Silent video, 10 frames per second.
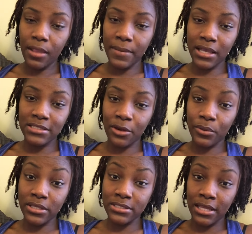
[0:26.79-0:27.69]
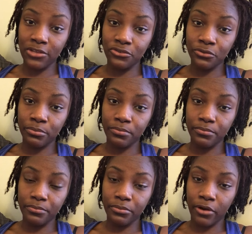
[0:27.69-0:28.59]
because i was natural
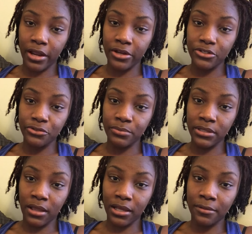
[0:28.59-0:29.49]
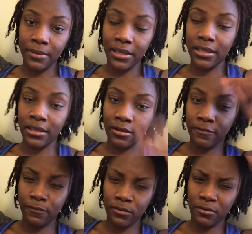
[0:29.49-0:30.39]
prior to me locking my hair
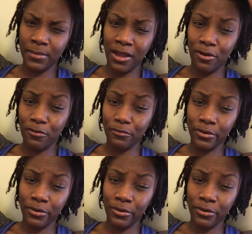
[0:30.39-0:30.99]
for about